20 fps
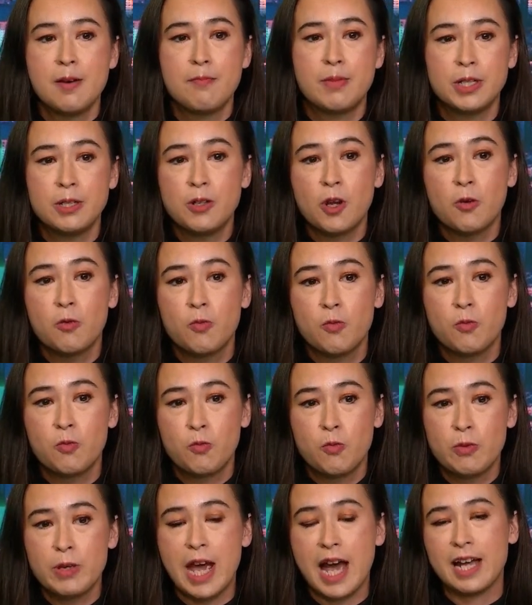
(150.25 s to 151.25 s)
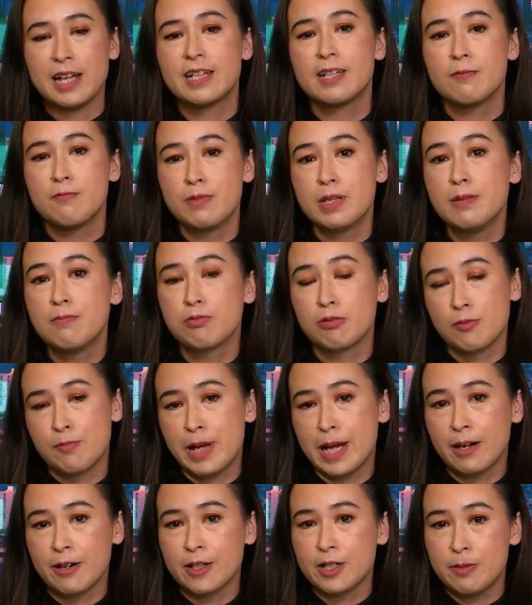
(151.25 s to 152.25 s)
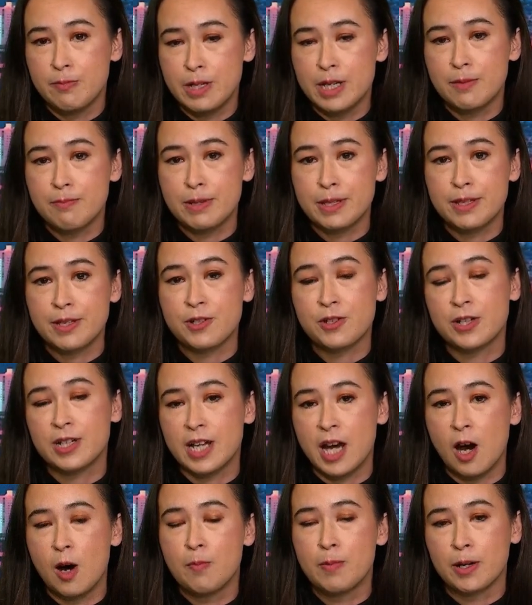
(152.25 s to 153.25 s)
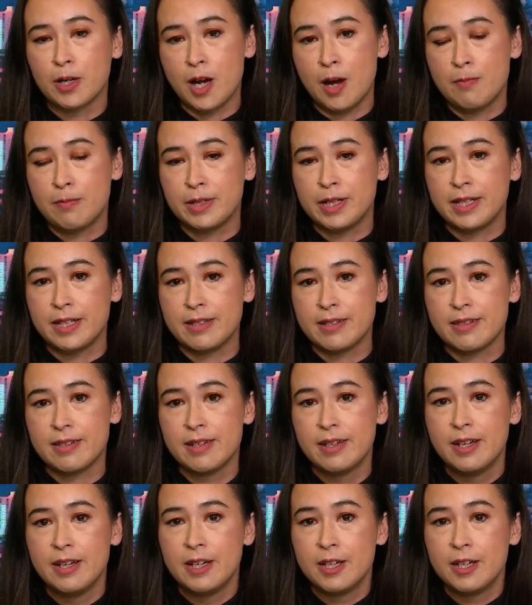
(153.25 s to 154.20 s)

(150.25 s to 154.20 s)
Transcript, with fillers: but you know we had to be prepared to be in a position to help our companies